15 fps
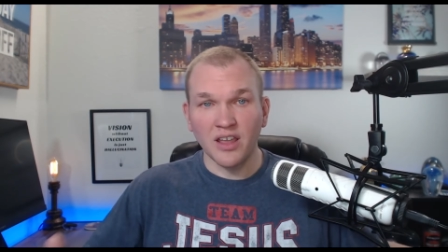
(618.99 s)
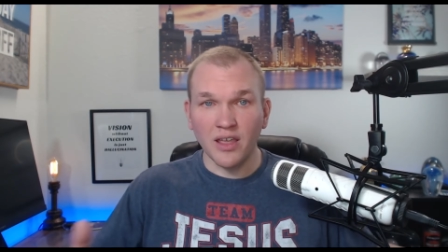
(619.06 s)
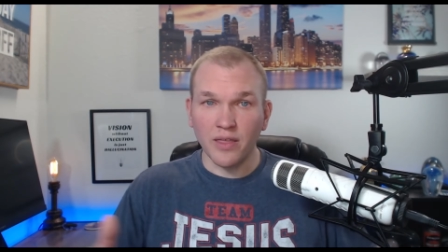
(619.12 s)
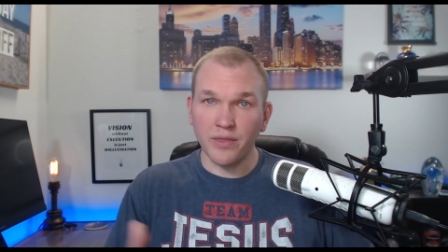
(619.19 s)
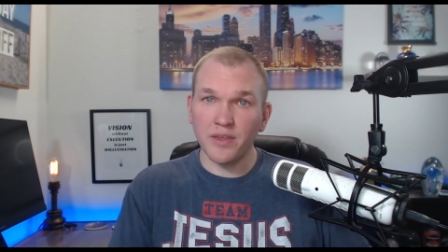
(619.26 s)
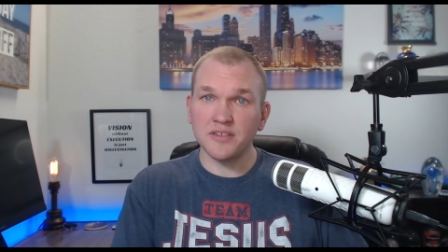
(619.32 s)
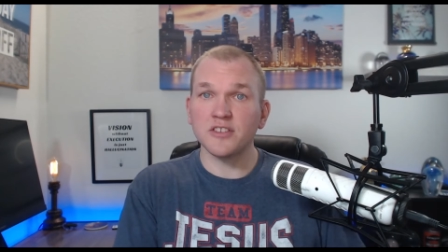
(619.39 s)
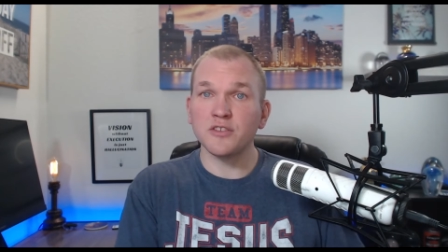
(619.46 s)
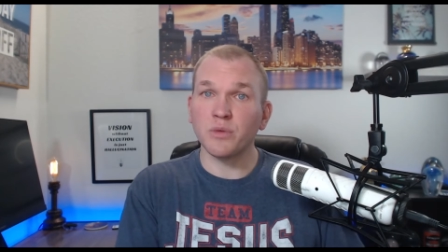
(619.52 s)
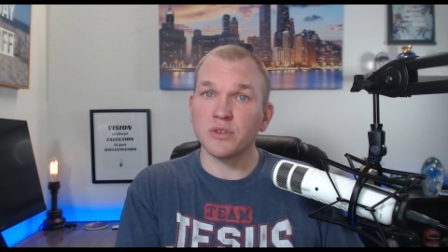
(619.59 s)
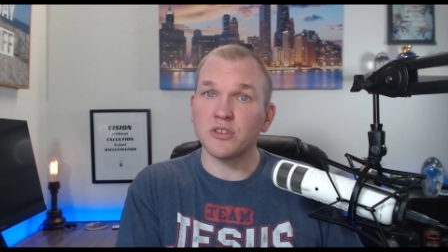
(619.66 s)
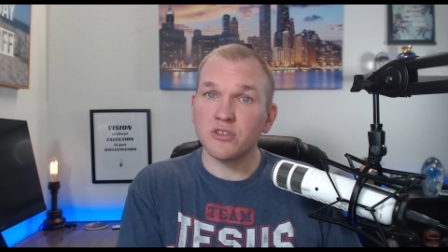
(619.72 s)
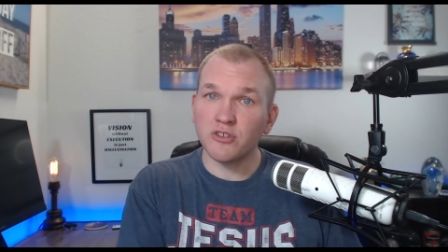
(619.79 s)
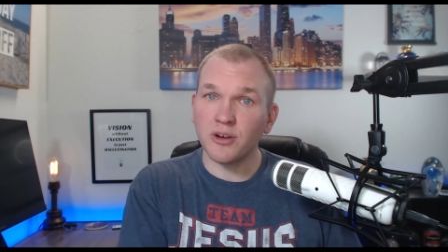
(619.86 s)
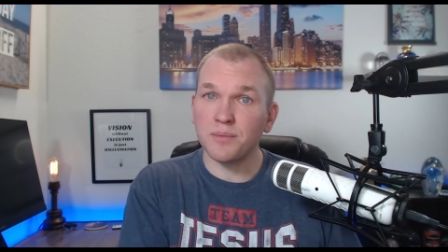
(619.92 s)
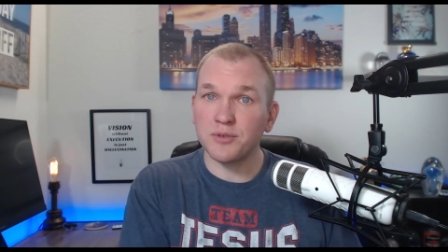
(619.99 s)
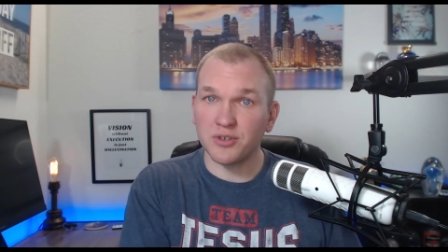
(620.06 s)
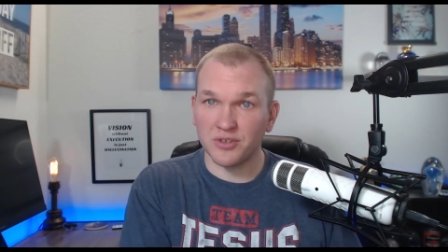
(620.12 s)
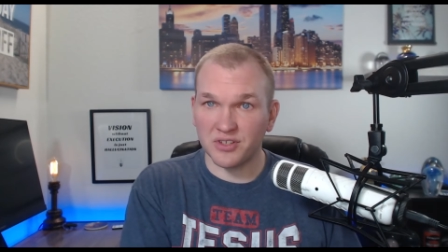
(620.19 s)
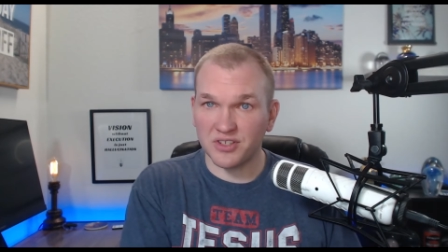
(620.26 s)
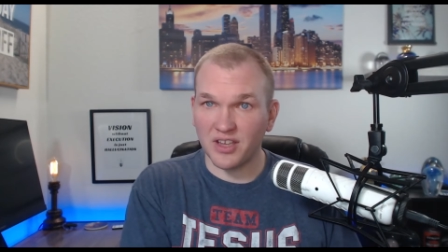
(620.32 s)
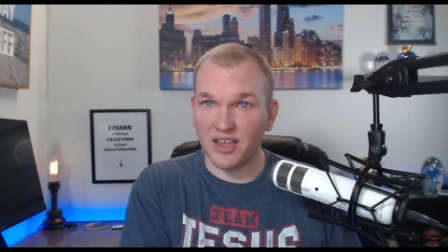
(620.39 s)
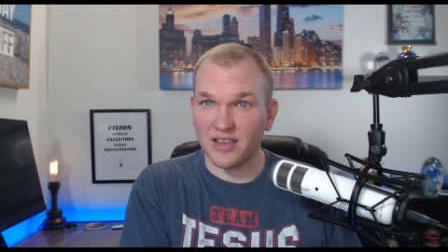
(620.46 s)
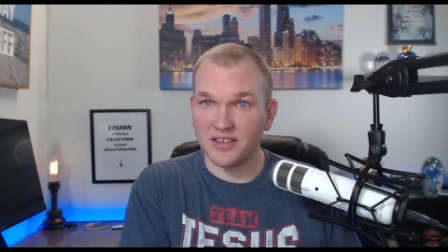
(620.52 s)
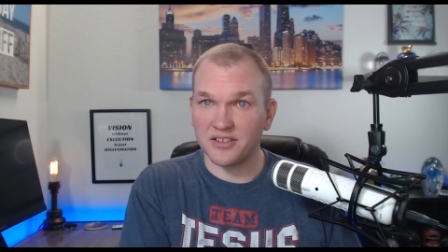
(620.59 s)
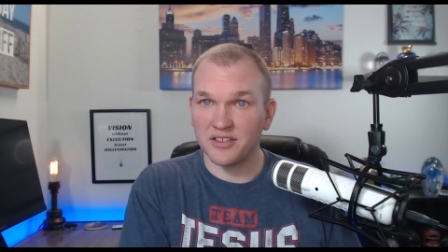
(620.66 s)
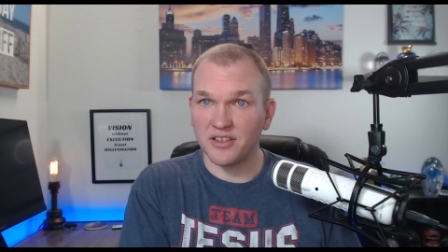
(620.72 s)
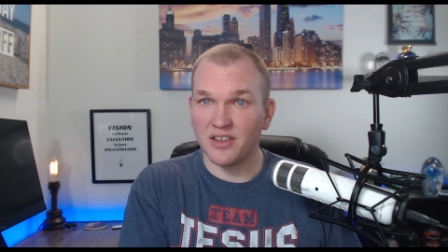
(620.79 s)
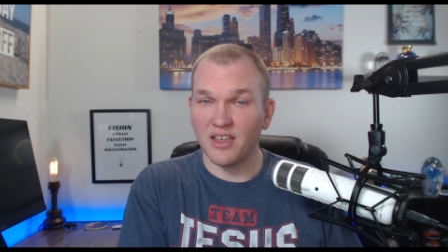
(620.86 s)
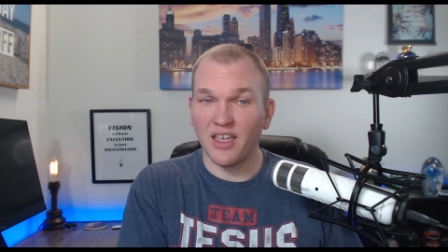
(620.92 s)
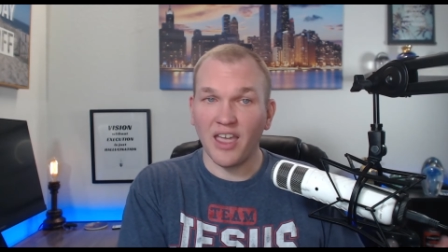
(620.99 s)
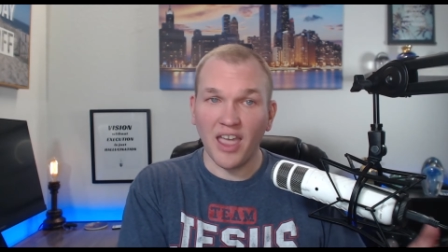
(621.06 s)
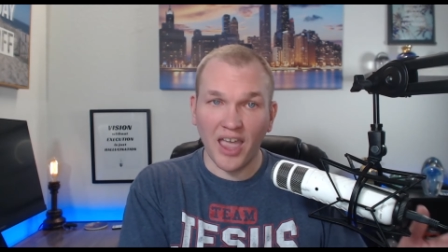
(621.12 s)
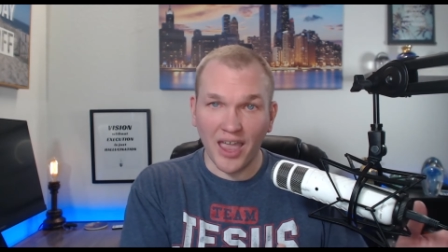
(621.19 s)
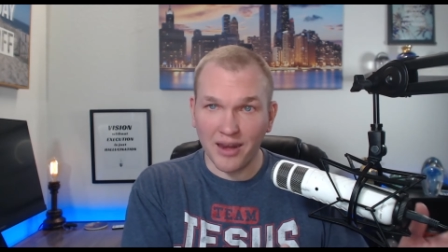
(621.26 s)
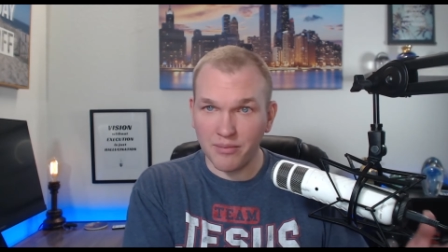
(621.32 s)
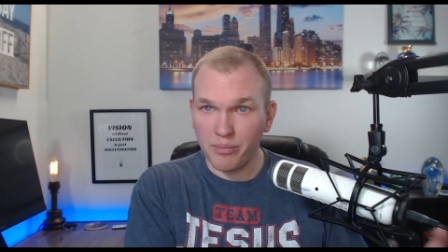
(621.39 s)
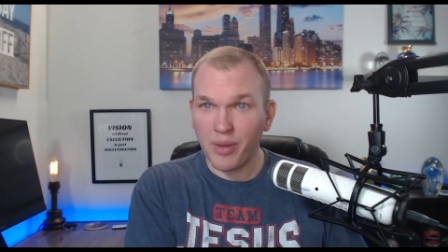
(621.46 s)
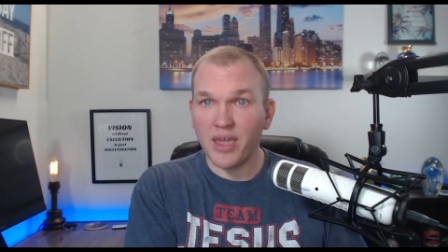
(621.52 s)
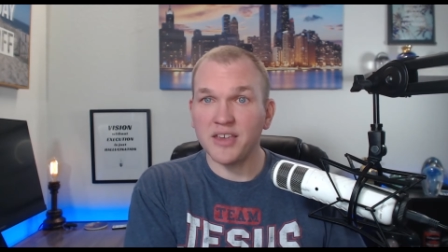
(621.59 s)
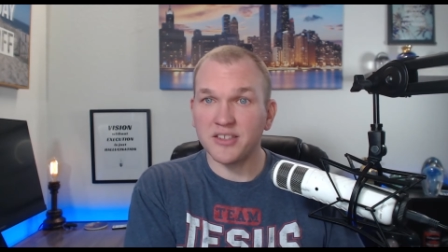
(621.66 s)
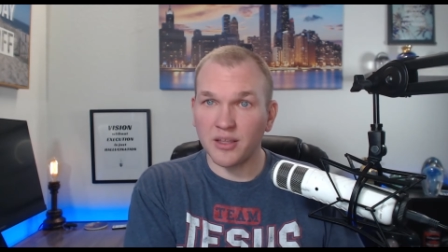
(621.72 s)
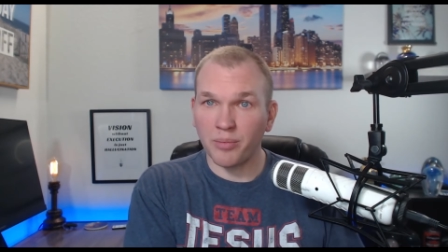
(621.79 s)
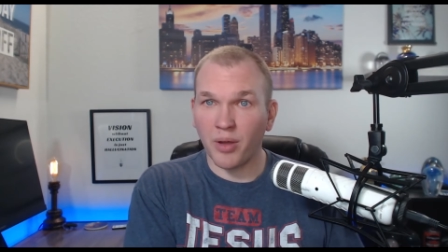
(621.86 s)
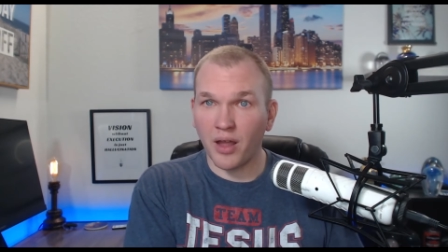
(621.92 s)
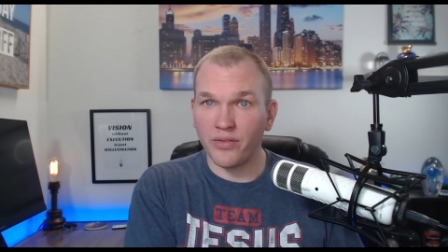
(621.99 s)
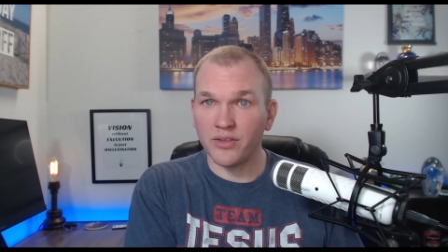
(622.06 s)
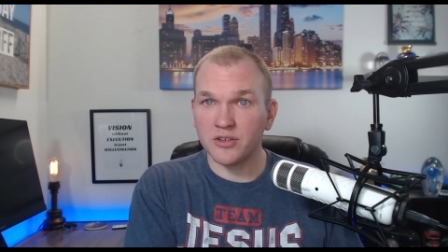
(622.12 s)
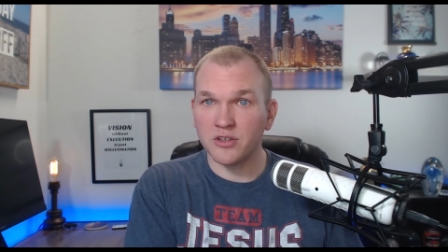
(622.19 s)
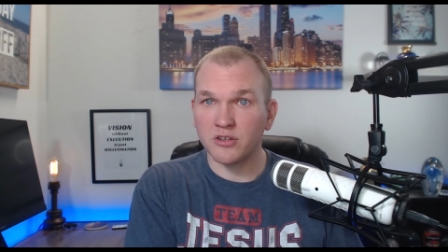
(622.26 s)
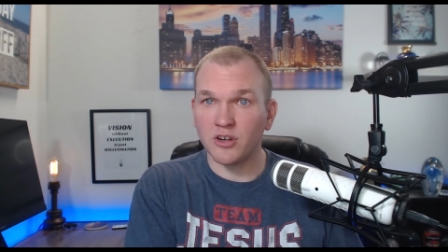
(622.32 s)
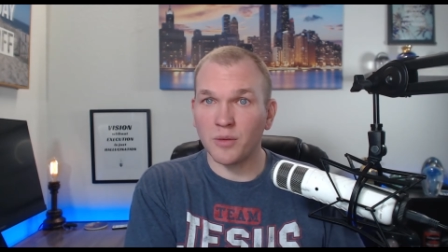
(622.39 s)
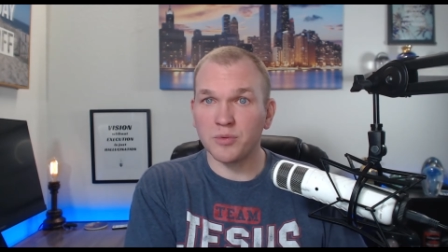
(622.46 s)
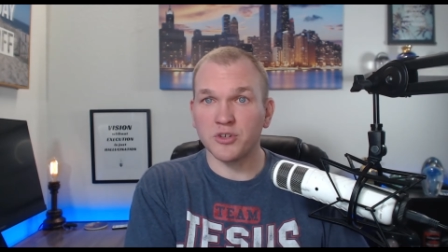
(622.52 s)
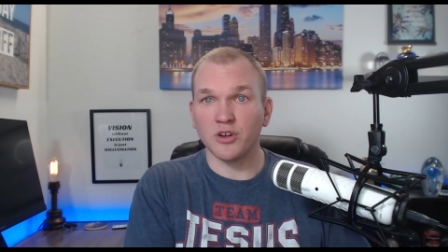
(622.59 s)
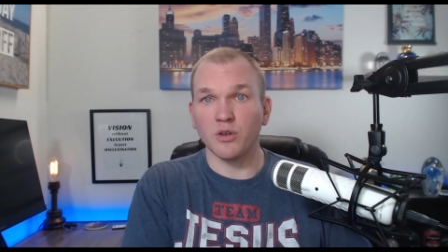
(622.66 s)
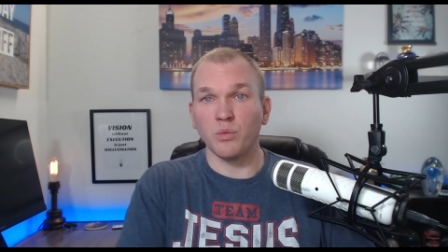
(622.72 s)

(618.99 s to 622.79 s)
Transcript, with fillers: This is what Scripture says, and based upon this Scripture,